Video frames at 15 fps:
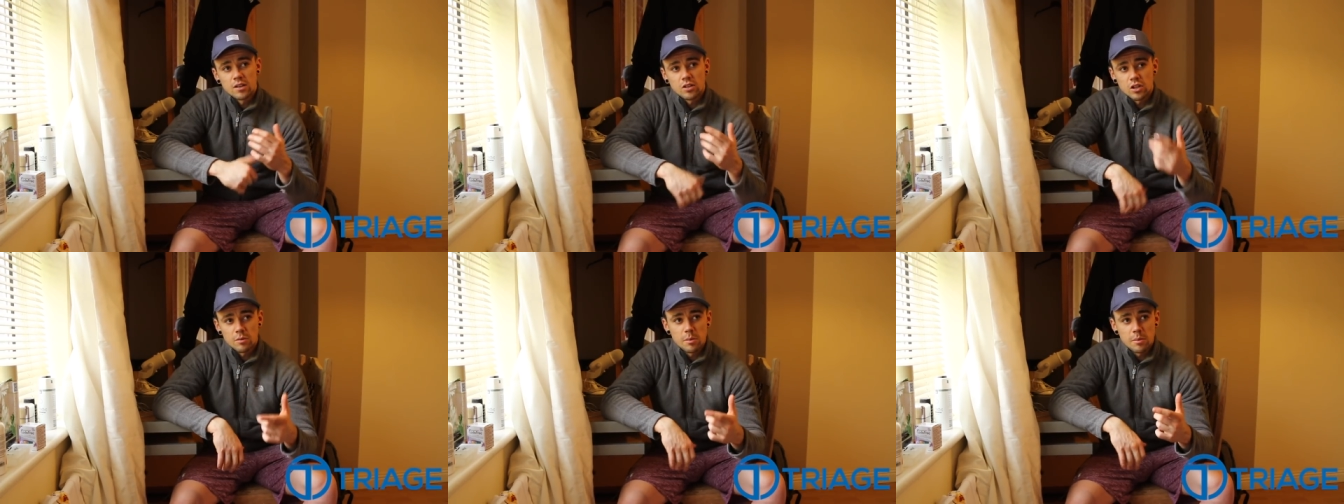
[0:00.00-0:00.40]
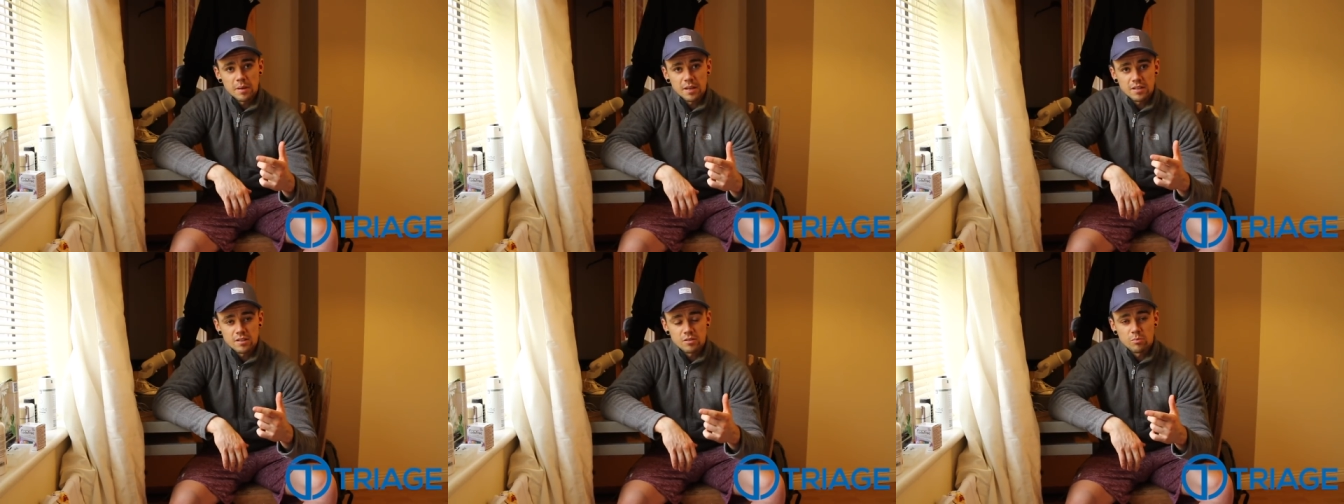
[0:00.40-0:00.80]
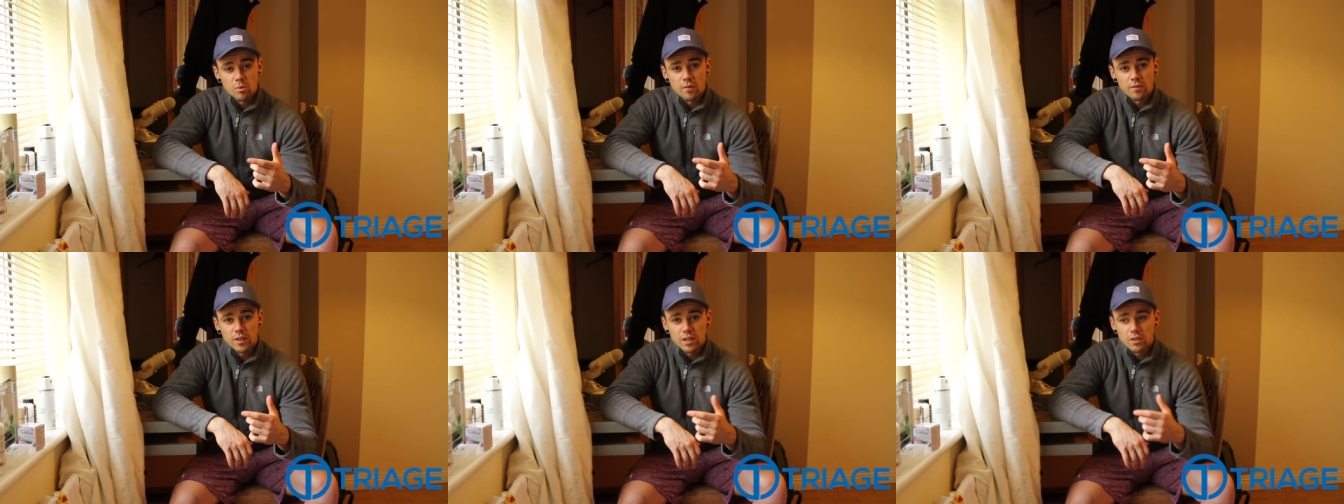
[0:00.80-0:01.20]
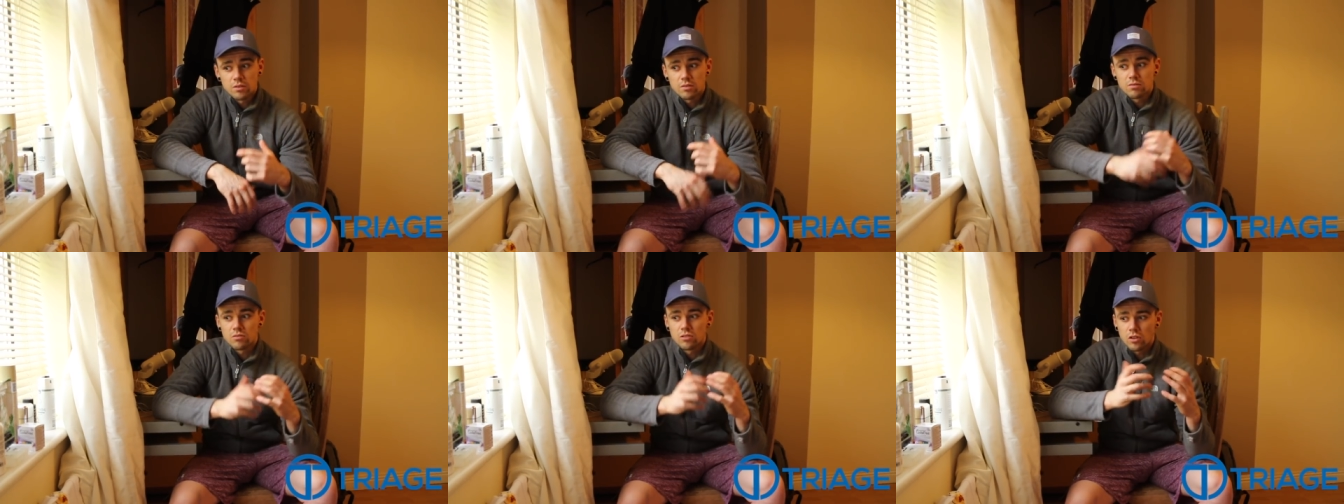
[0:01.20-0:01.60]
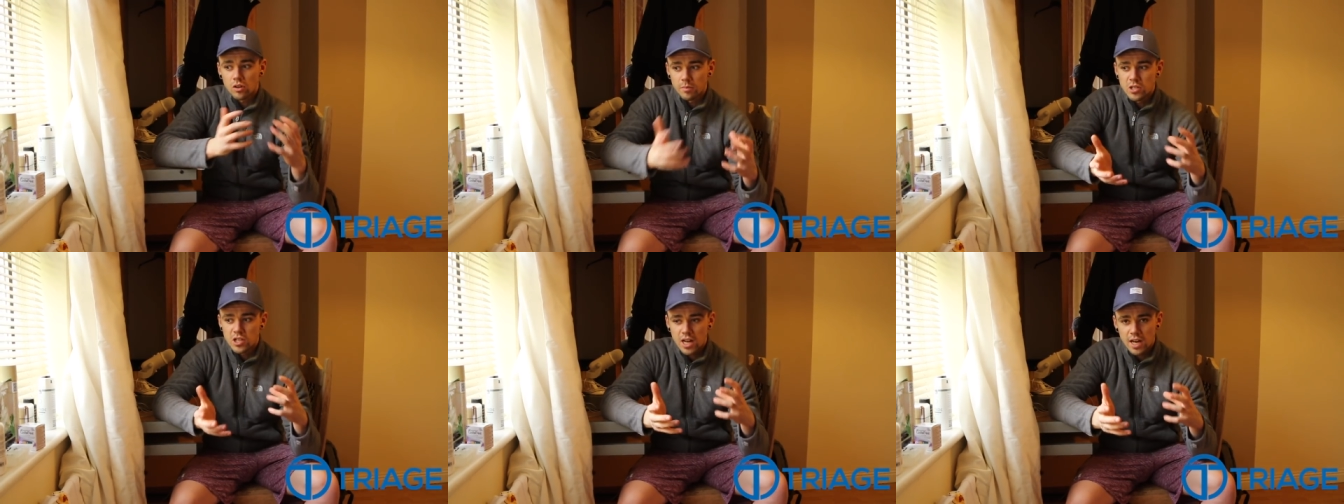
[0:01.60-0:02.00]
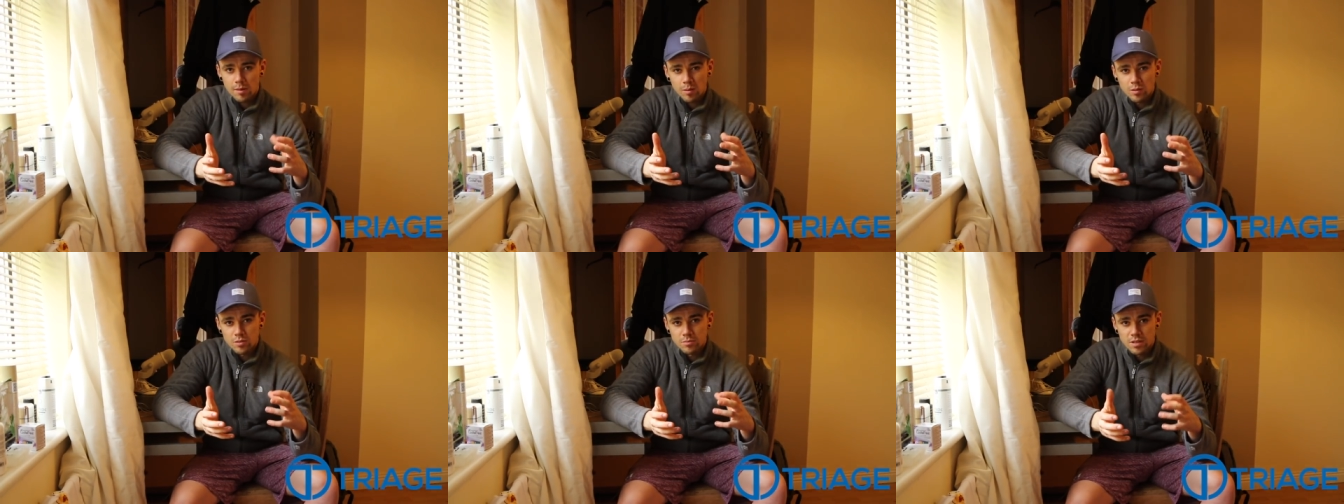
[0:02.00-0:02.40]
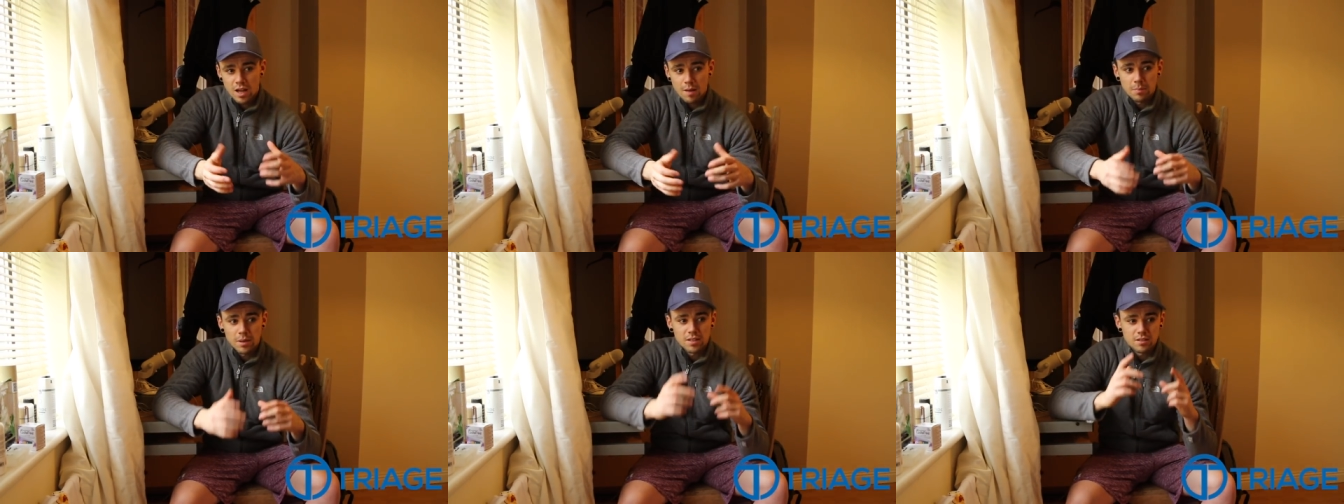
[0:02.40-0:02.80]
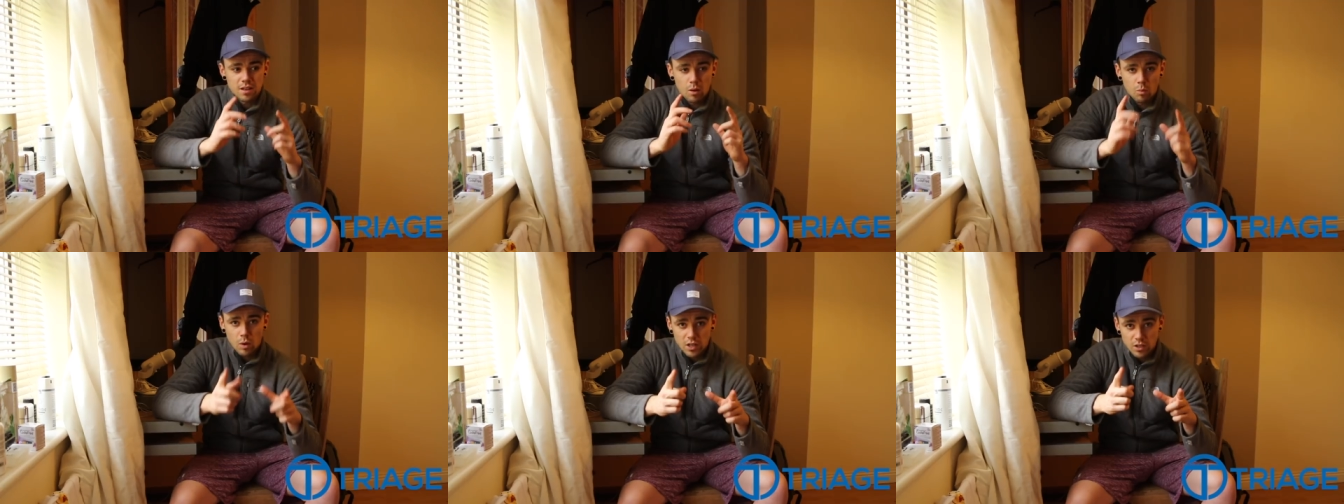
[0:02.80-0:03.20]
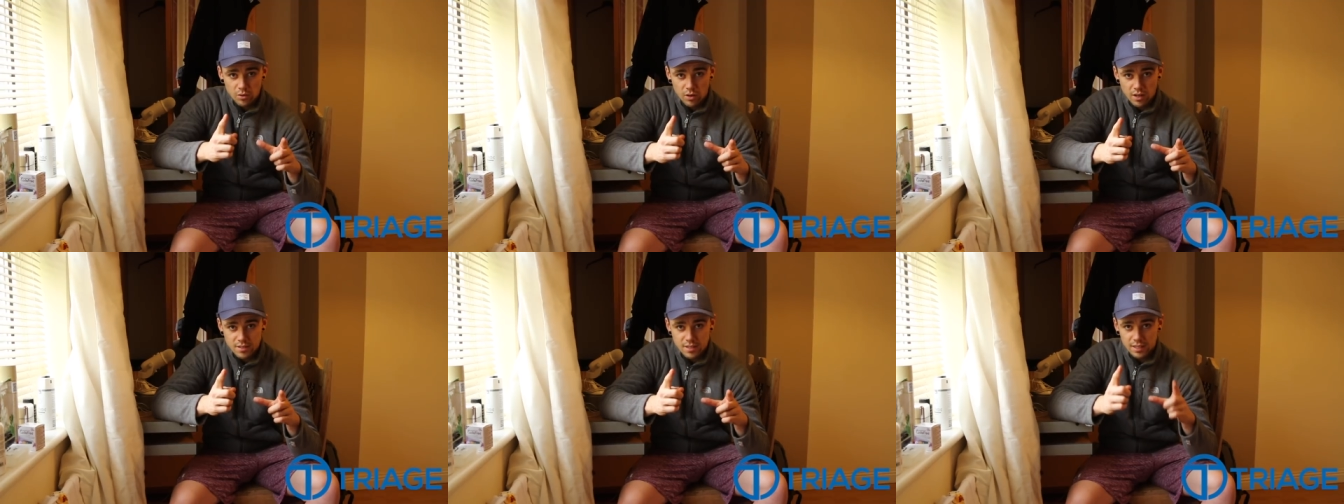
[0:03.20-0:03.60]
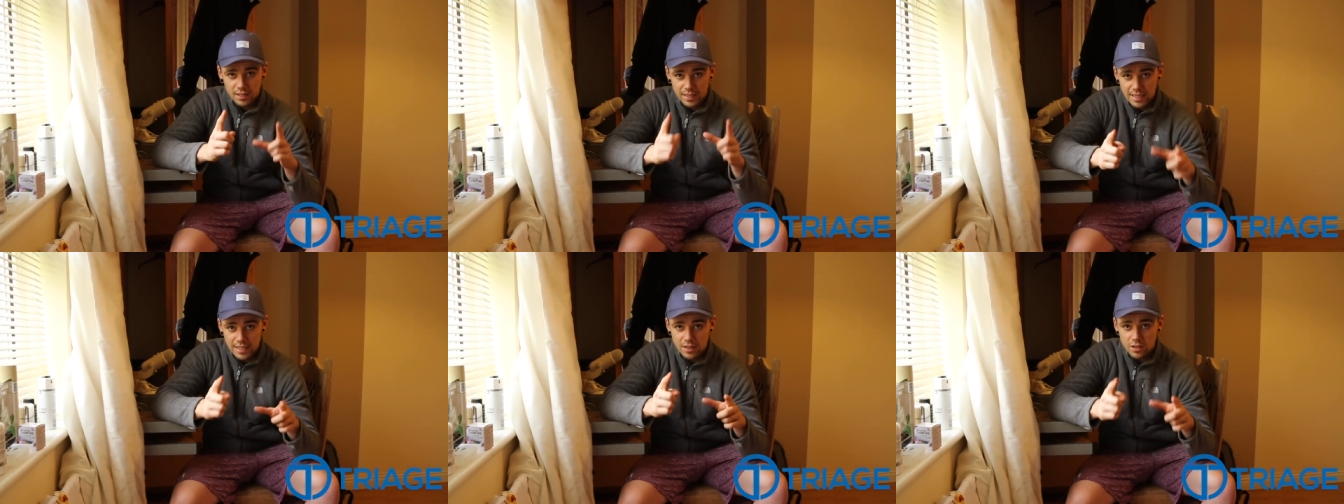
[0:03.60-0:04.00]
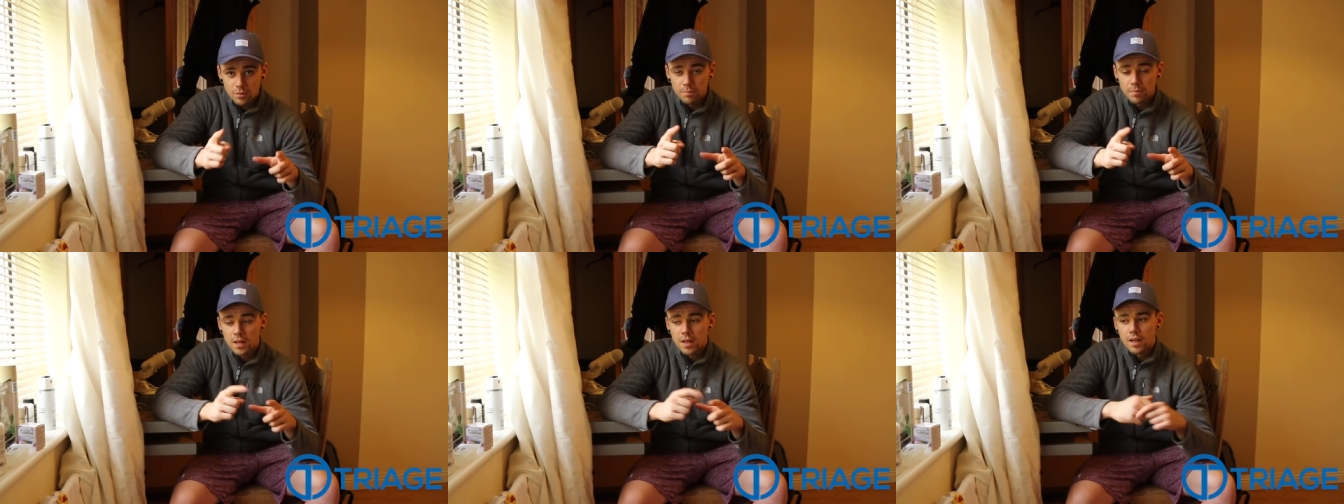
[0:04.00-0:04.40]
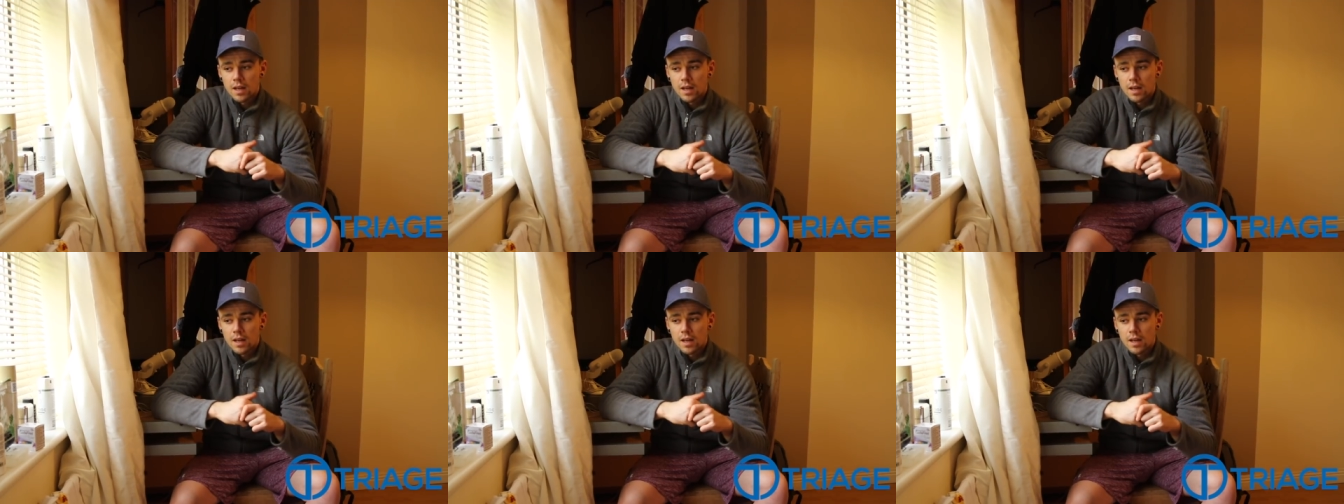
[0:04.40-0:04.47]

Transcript: Gonna be making some more videos, gonna be chatting about some topics. I want you guys to lead them.